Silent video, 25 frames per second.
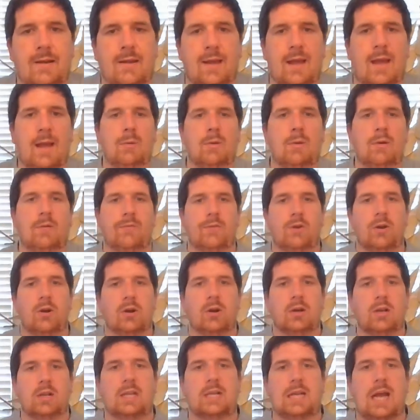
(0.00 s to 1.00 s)
Okay, well if you're
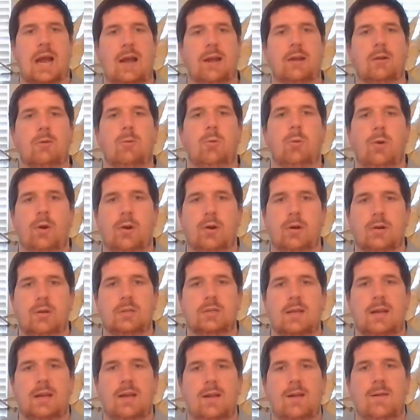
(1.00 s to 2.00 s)
in tight quarters,